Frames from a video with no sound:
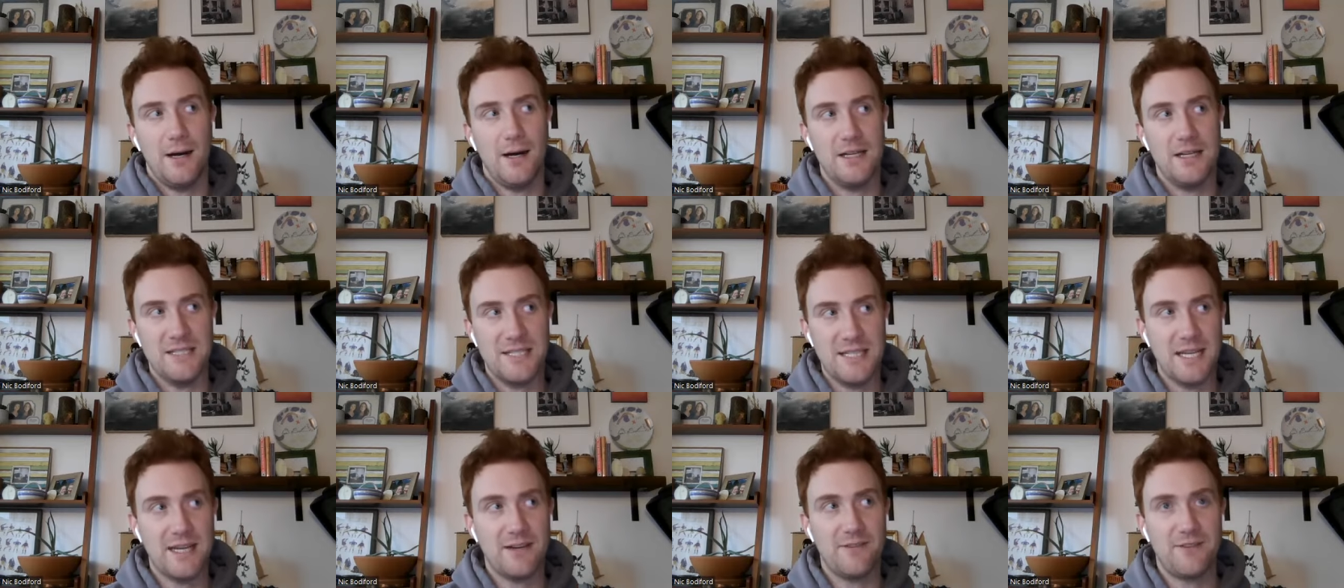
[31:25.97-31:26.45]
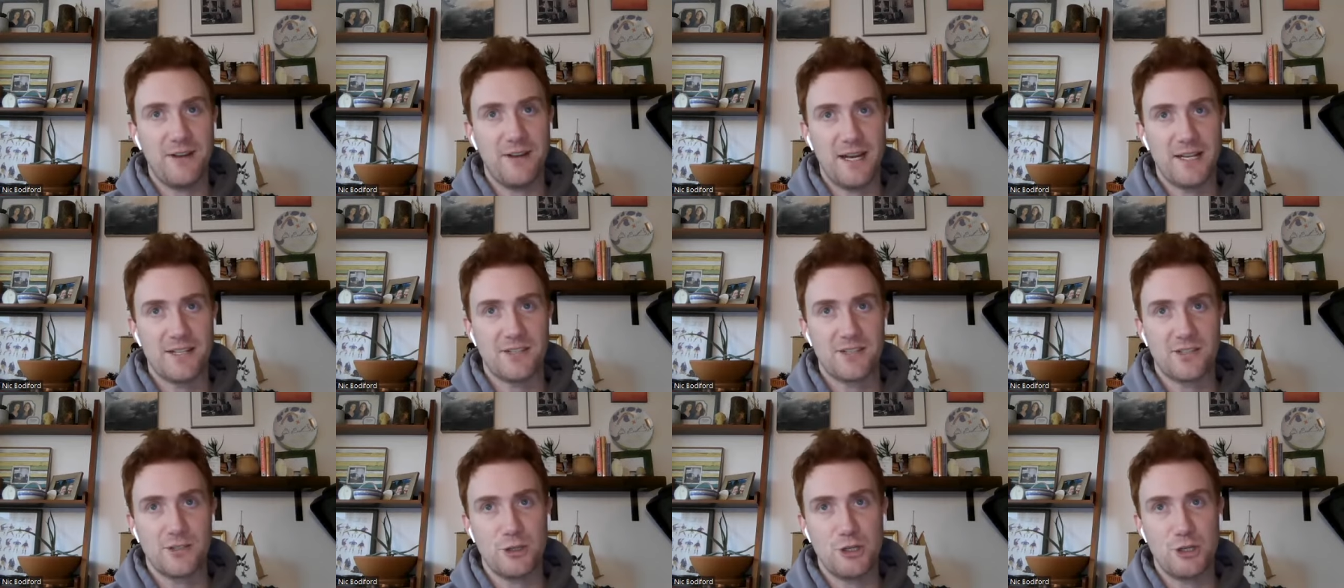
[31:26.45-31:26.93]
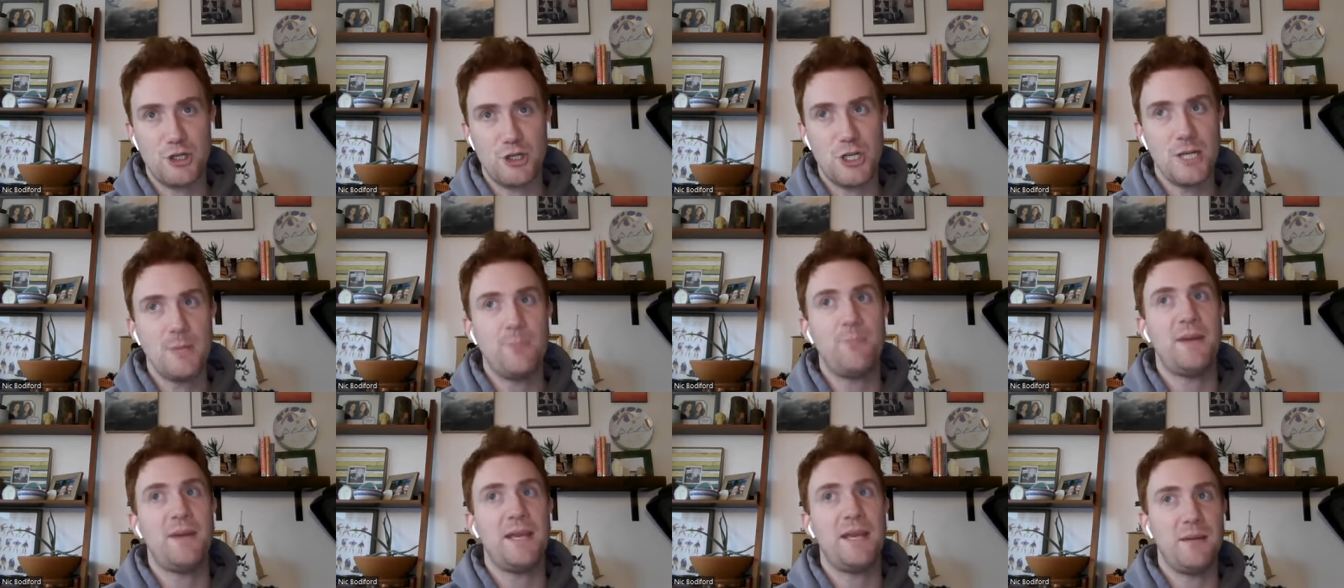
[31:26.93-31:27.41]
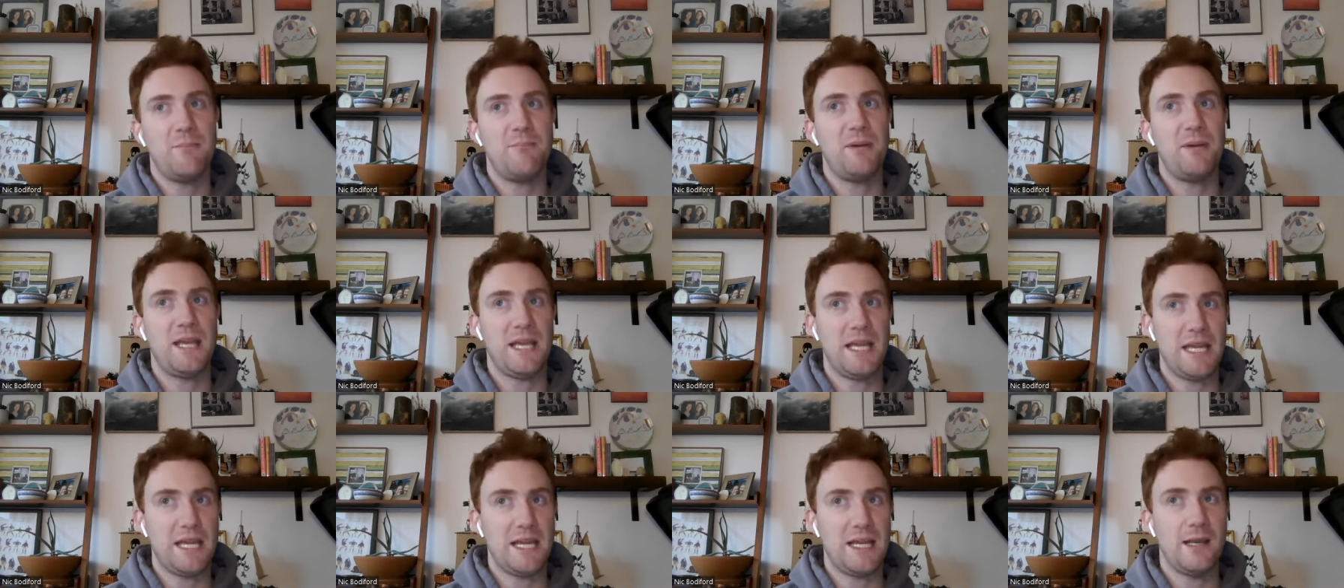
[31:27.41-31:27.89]
a DFS
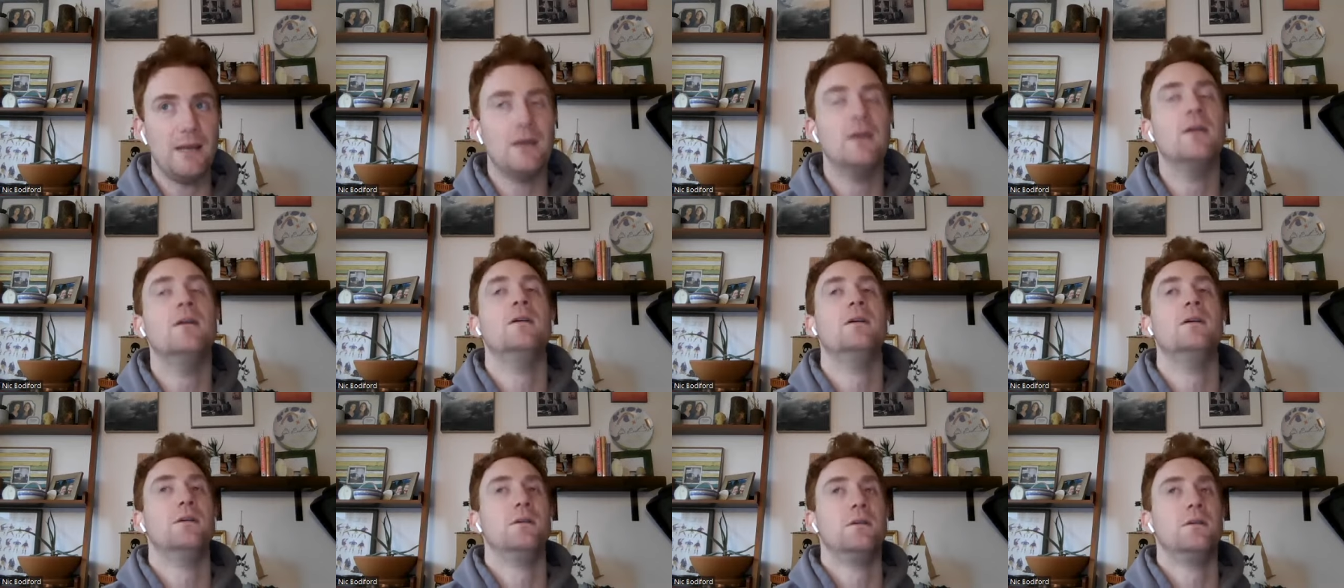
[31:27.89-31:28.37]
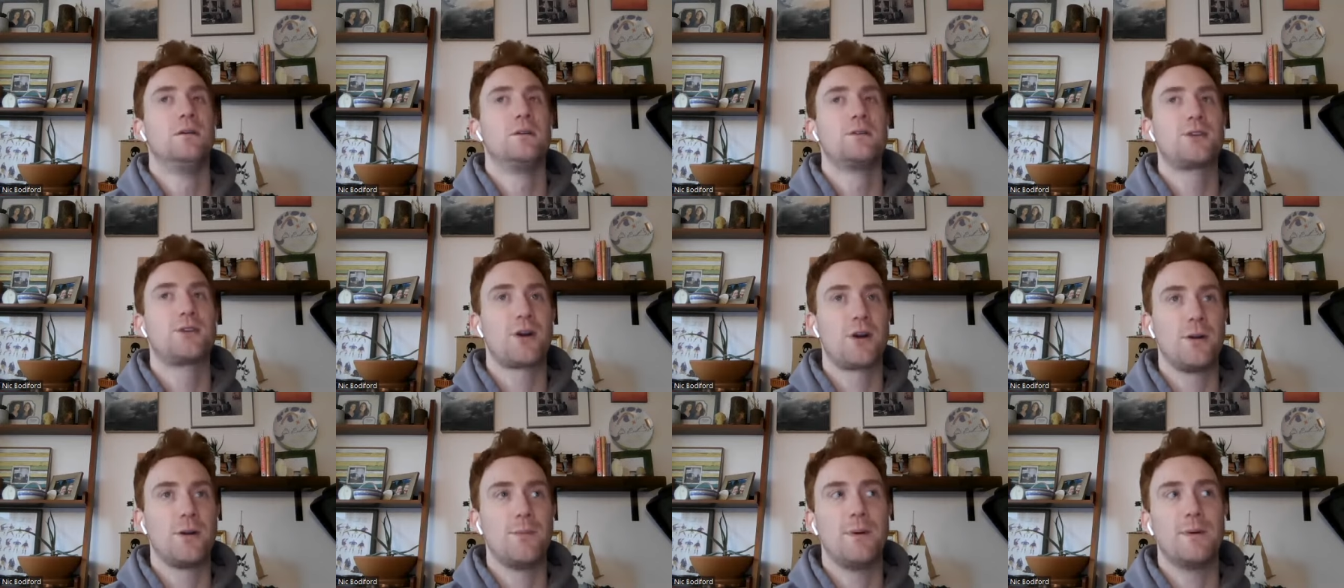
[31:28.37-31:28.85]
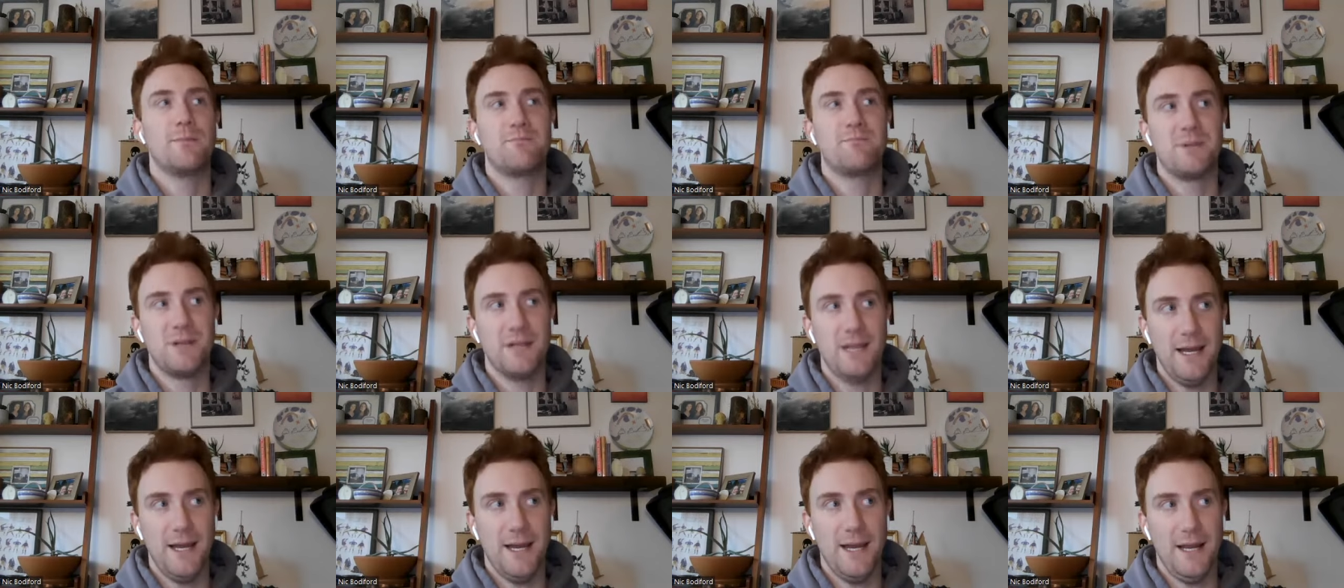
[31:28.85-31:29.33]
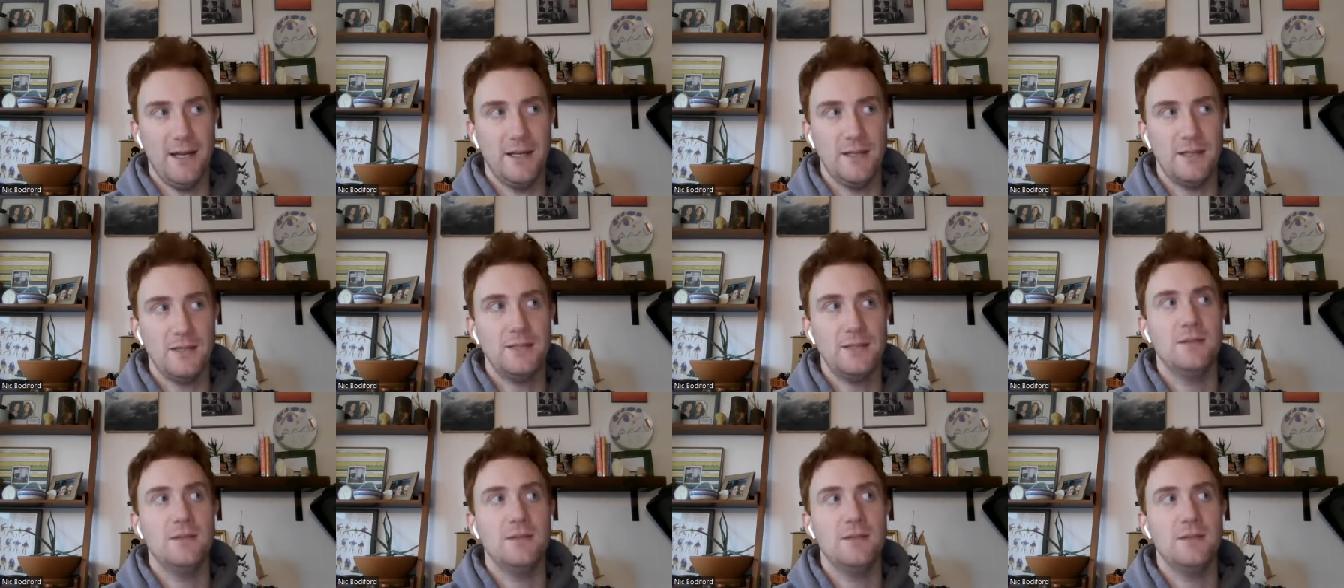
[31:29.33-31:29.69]
GPP tournament play.